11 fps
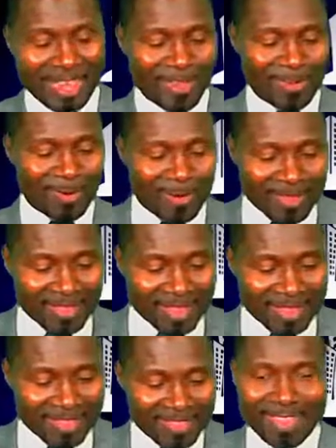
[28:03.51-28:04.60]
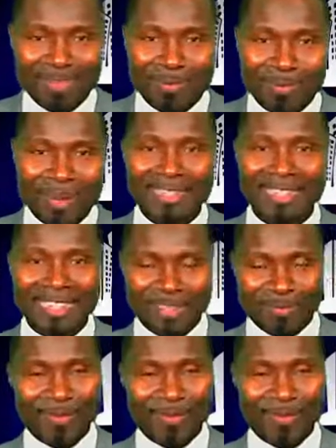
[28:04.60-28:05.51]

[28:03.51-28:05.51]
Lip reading: So when we say the starting point is